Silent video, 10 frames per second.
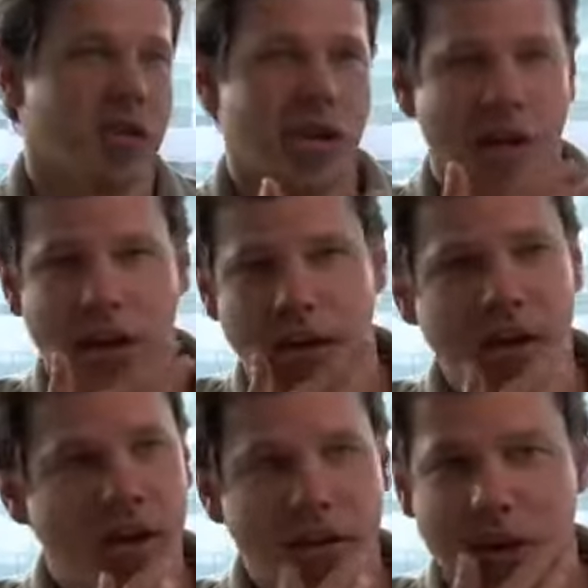and a lot
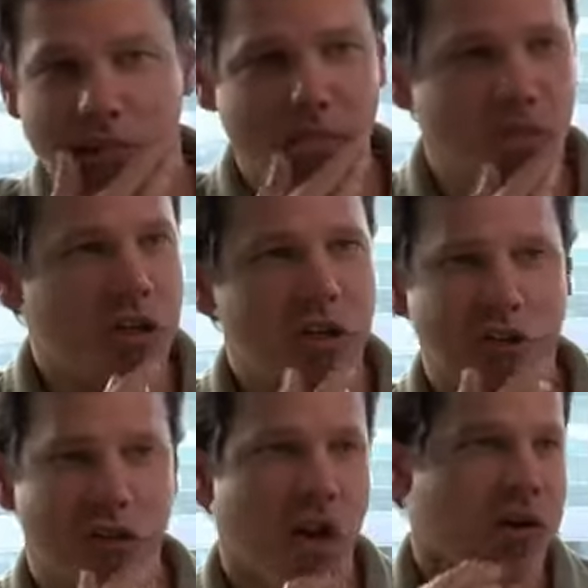of chin
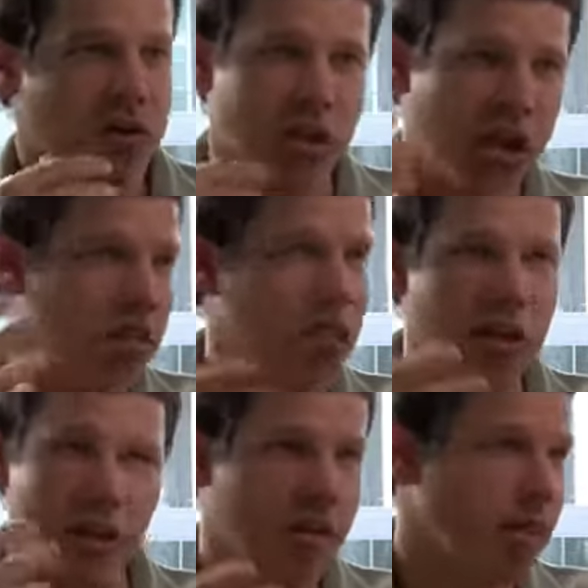scratching, a lot of
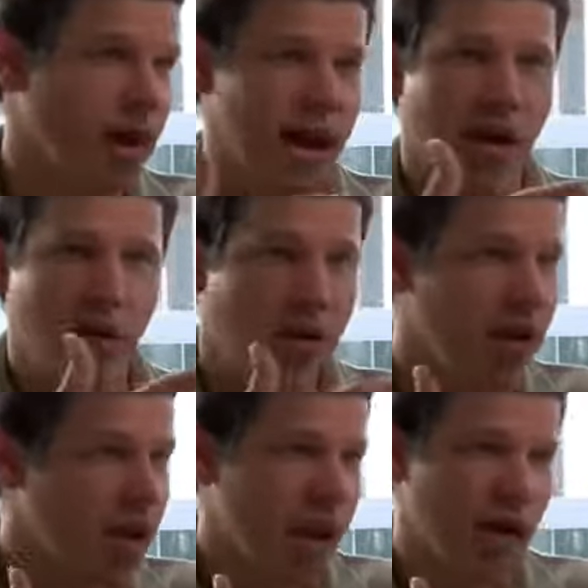thinking about how
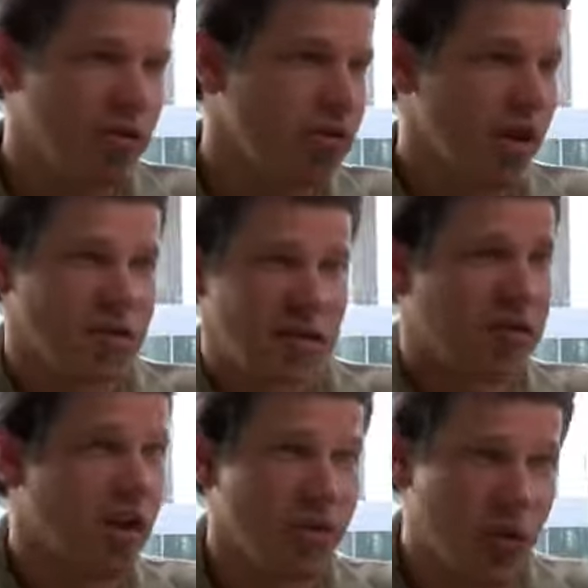does this
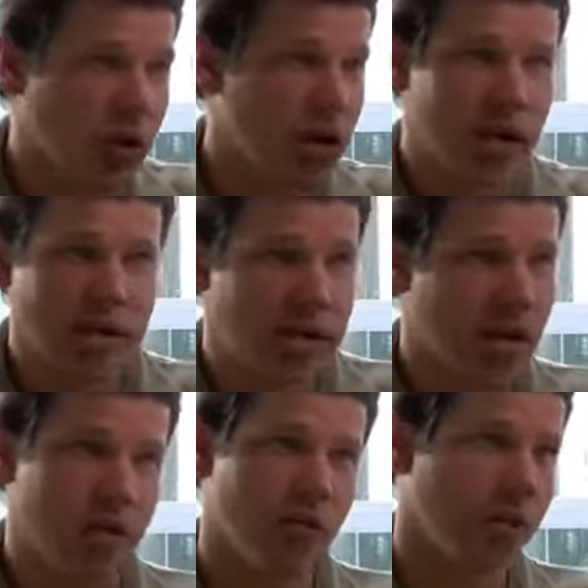family work against that
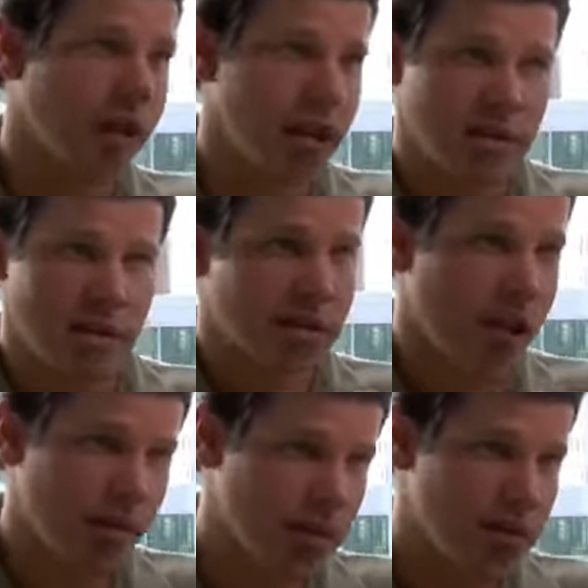other family? How does this
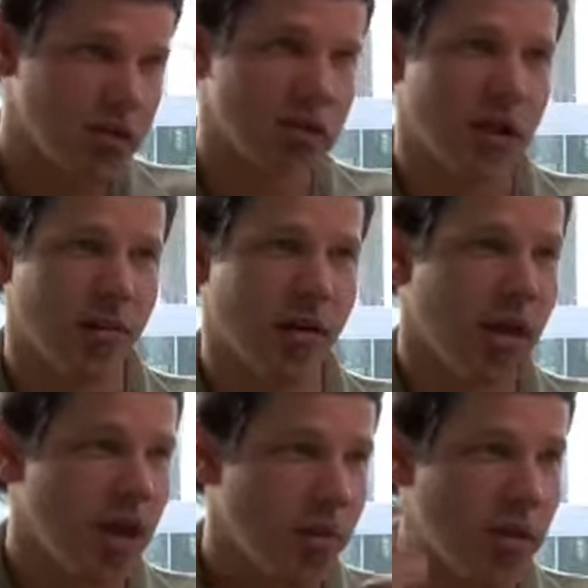competition set up?
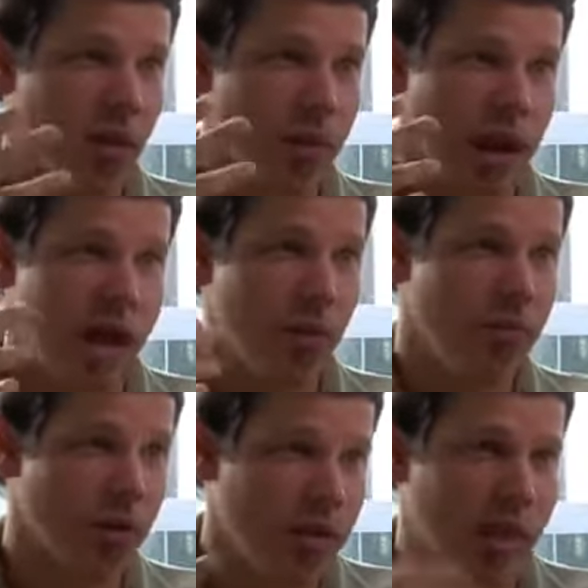And we thought about how do we
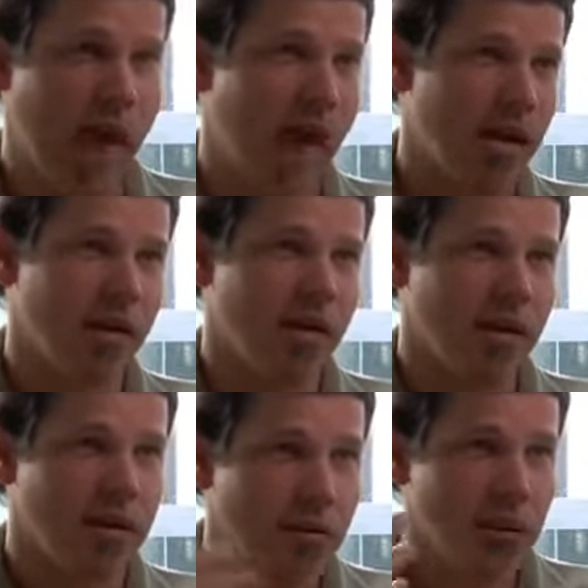bring that into a